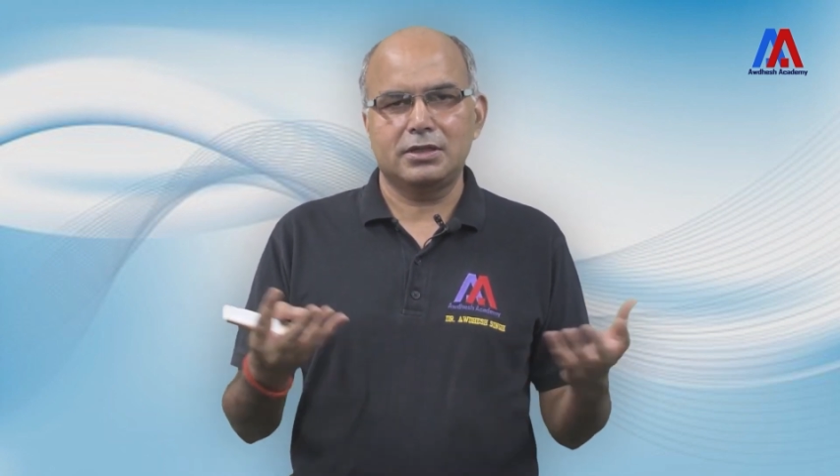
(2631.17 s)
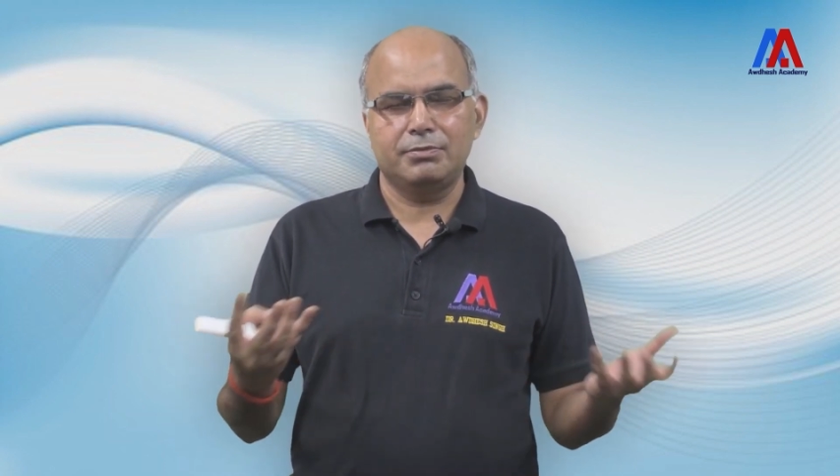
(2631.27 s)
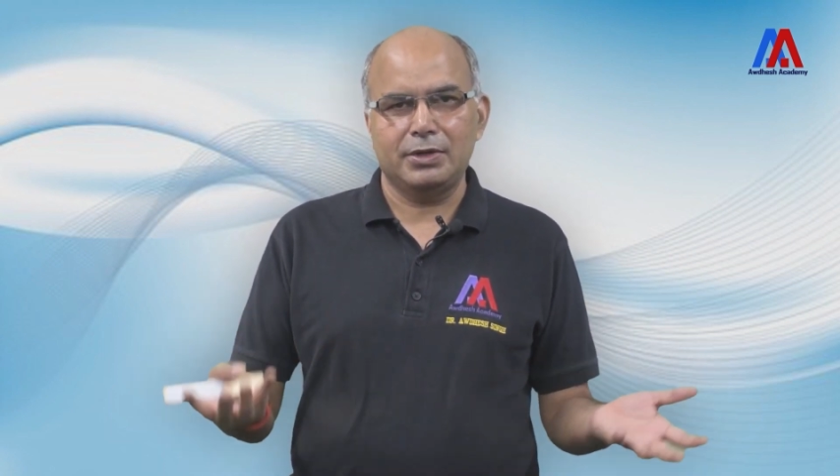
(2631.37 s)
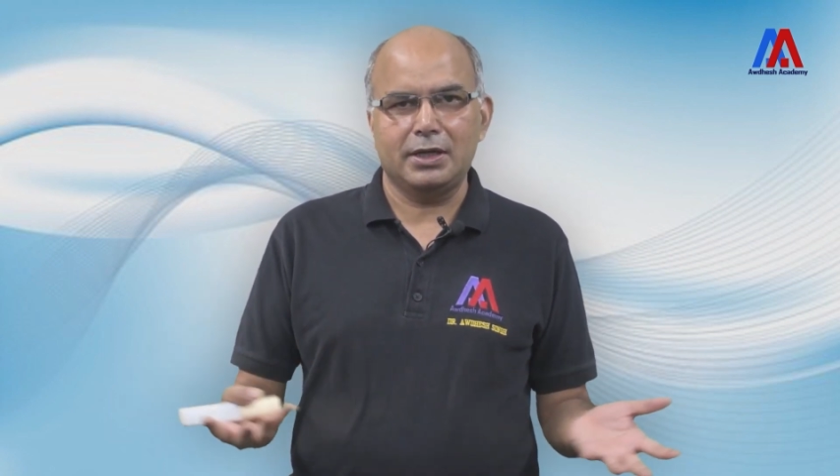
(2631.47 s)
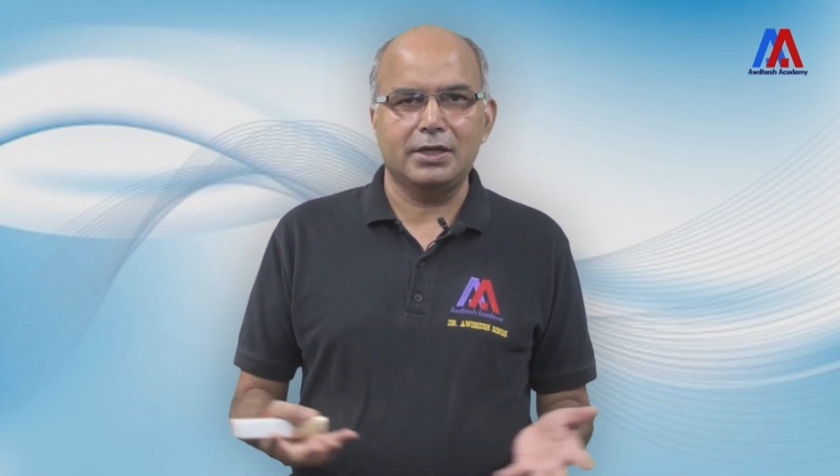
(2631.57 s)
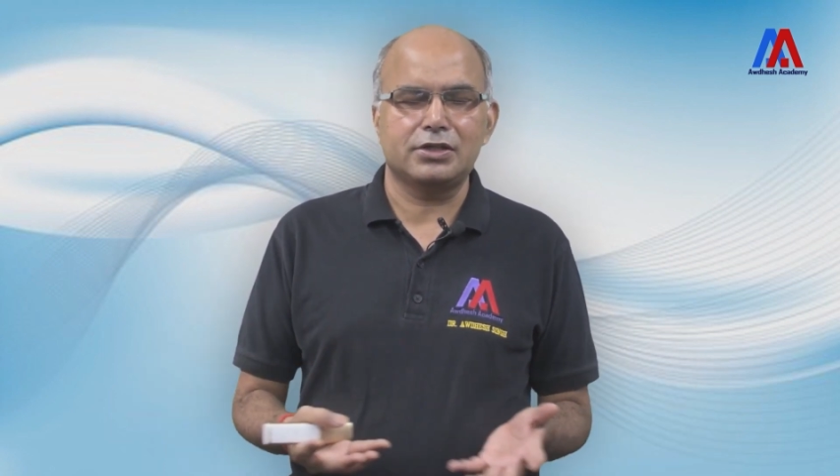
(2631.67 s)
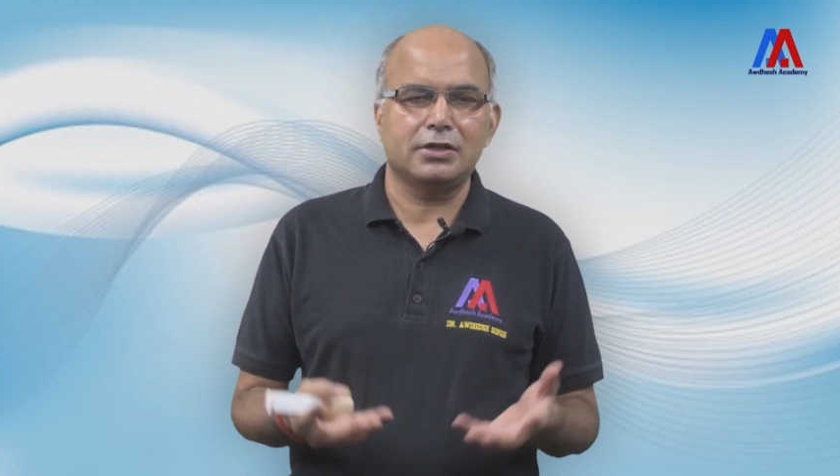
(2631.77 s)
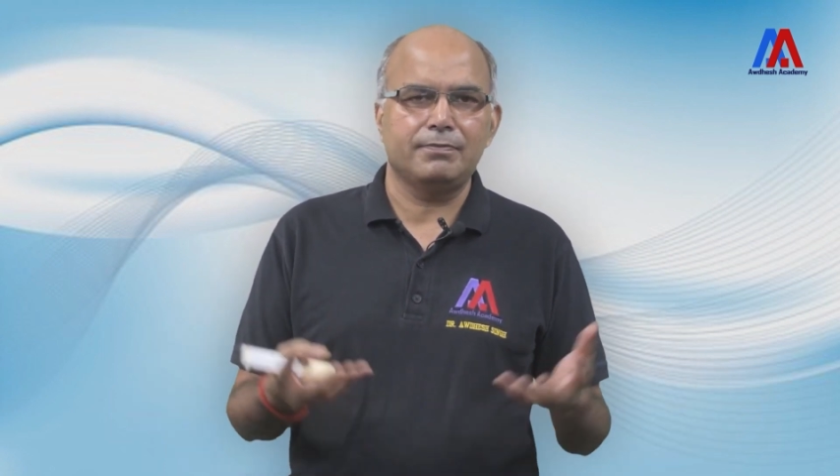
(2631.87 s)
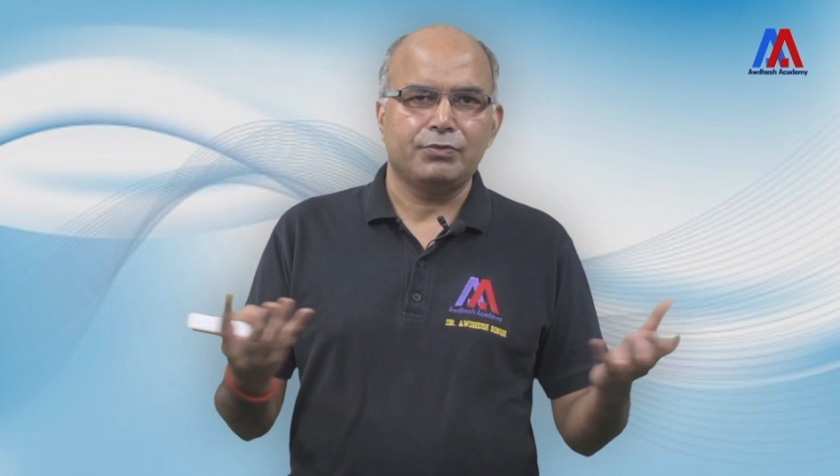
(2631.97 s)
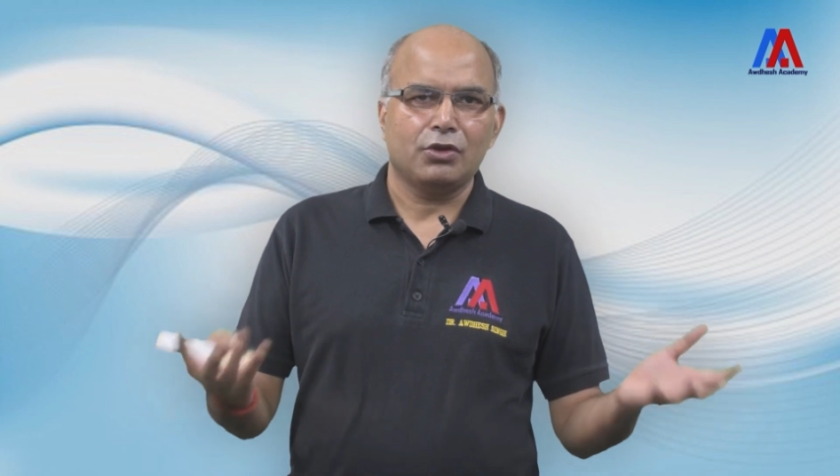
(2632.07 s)

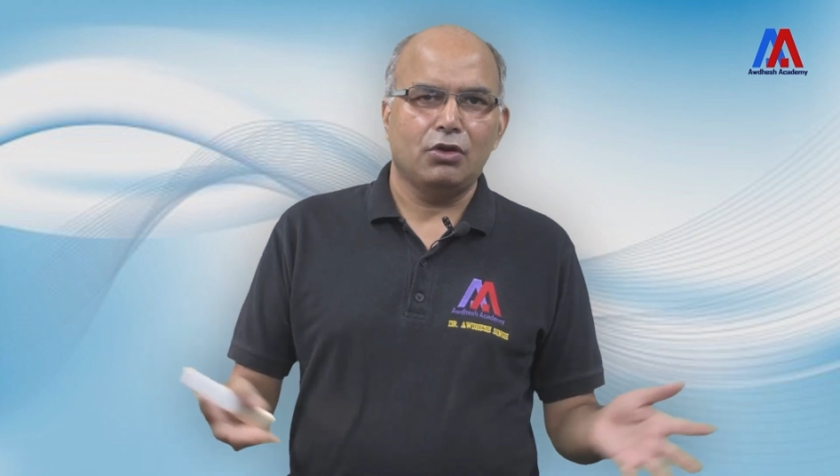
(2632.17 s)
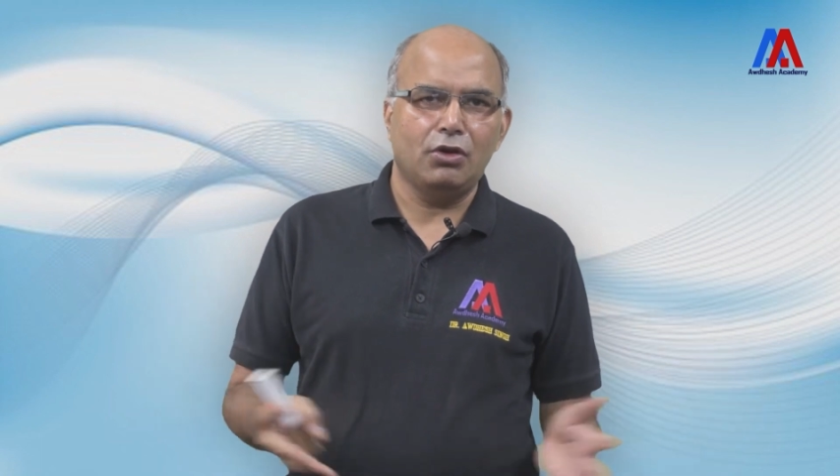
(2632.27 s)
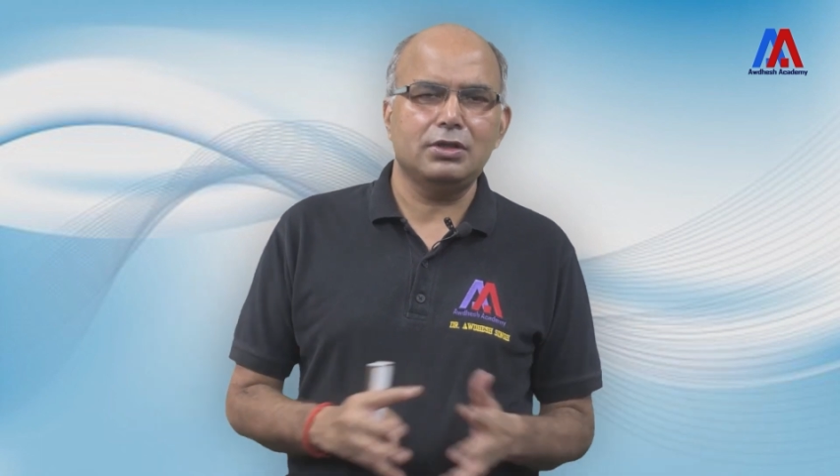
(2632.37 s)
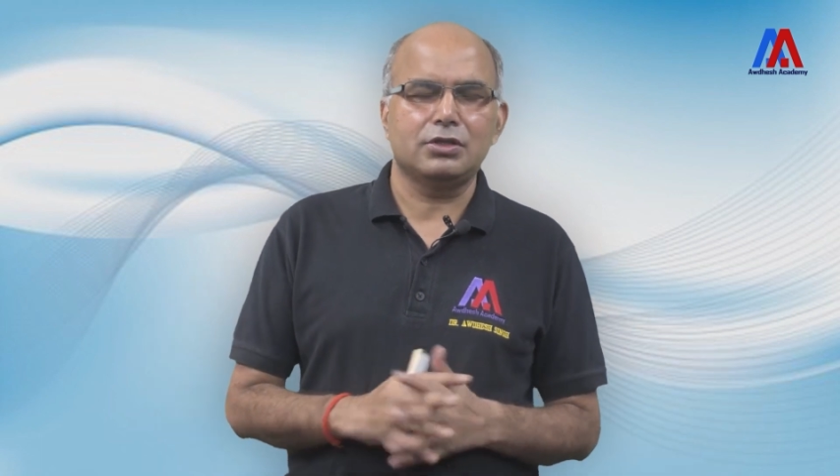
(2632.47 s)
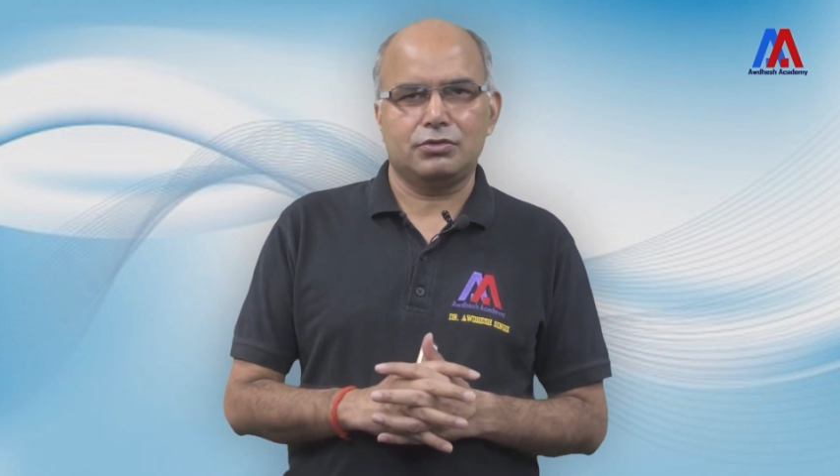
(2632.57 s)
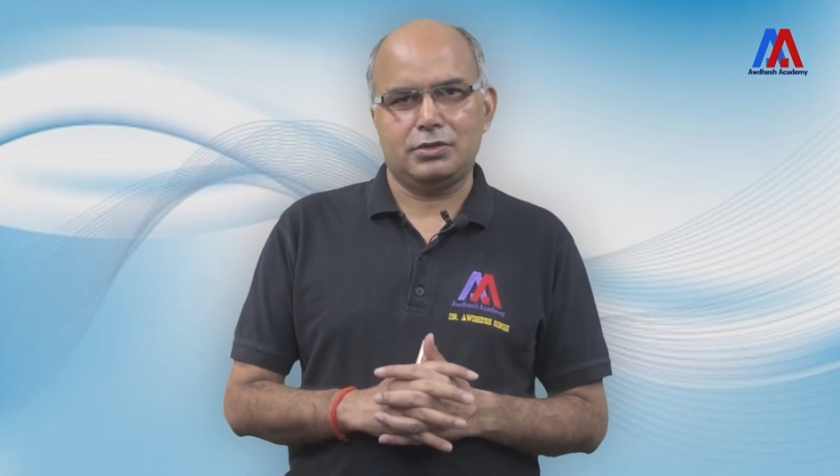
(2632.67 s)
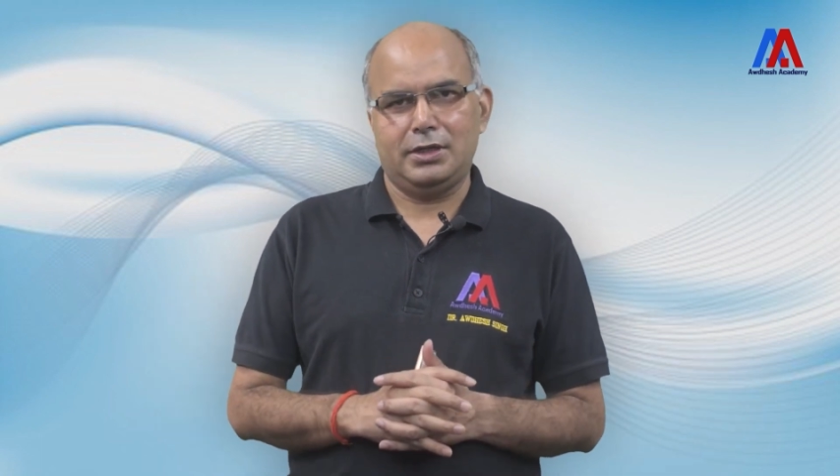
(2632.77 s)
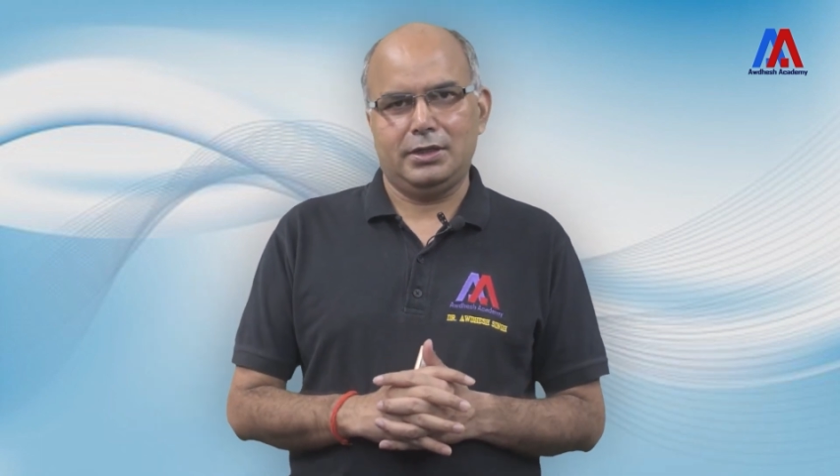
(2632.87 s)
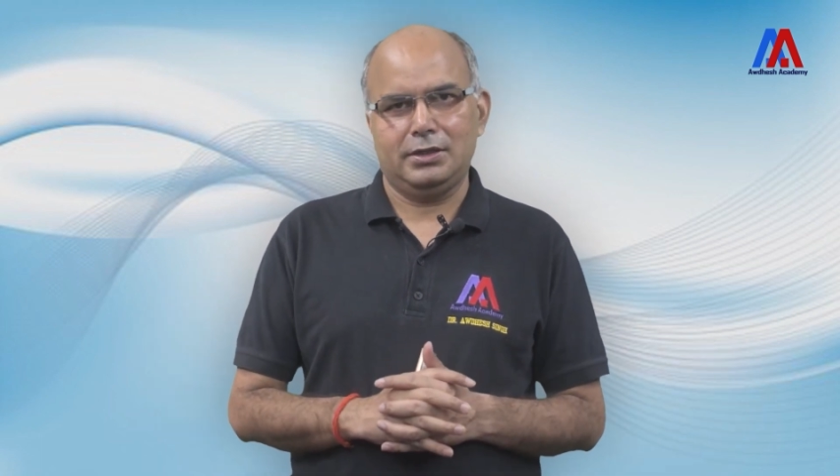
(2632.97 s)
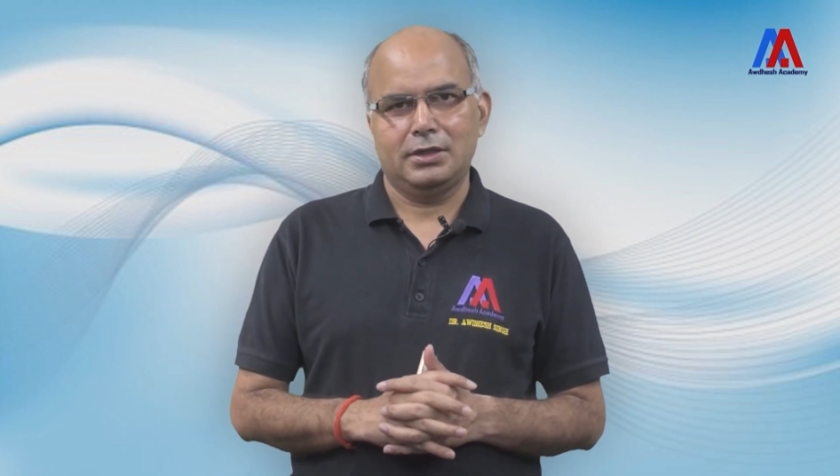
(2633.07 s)
implication on the
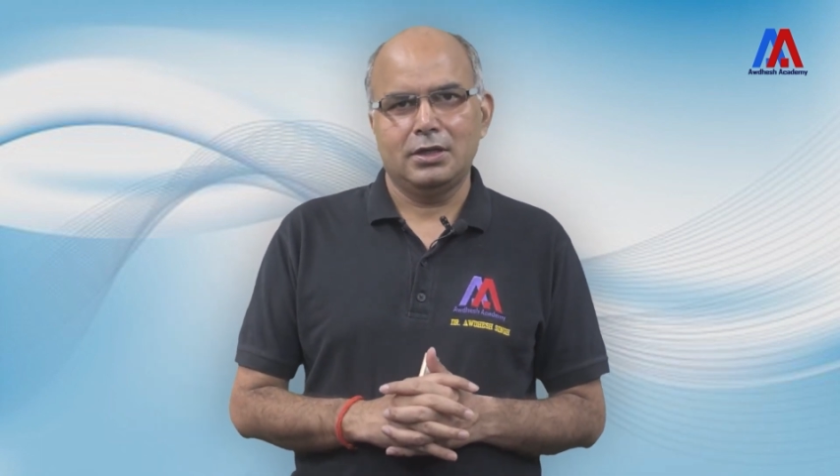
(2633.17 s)
society.